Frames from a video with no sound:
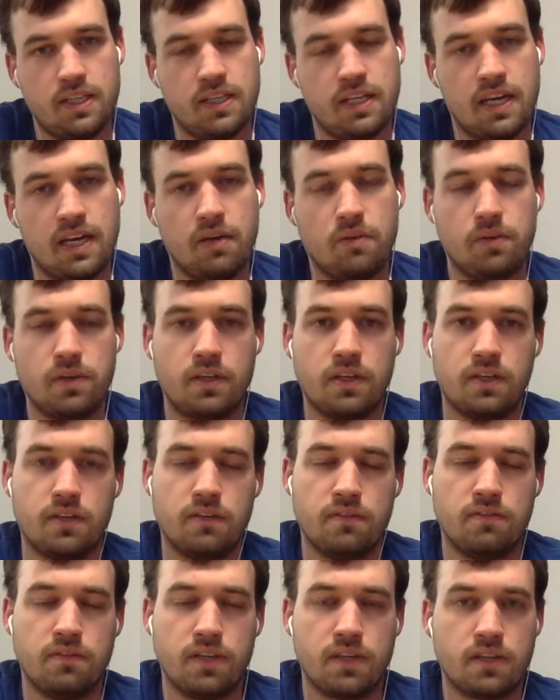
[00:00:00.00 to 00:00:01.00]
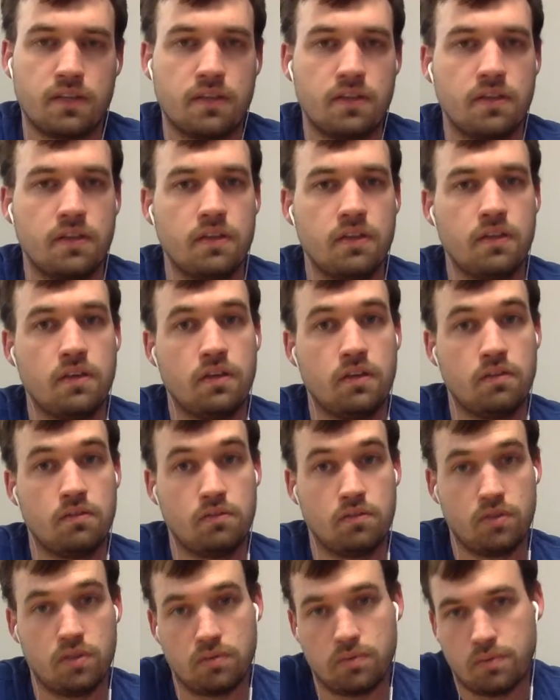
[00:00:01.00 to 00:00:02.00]
and how it can affect
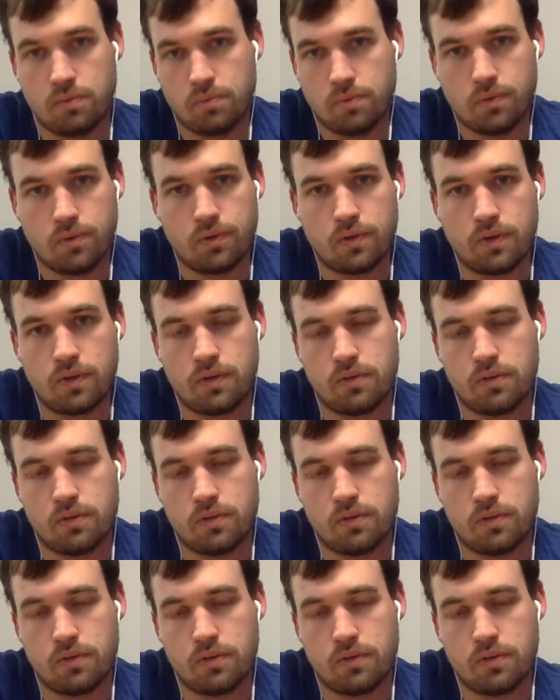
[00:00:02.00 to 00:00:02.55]
the reward.